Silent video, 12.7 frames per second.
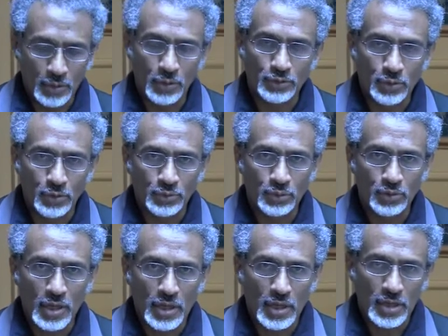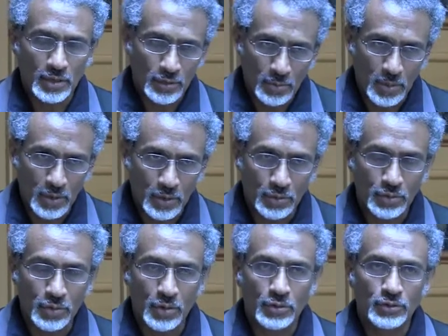also to the Ethiopian
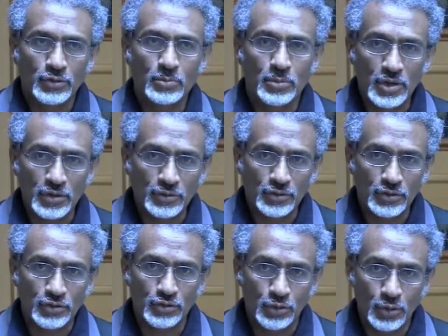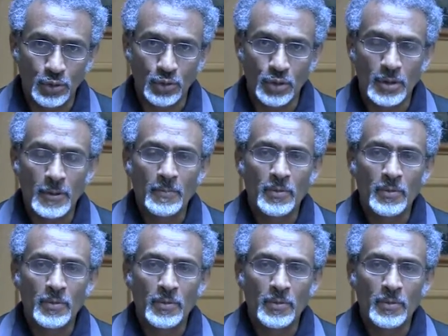Orthodox priest school.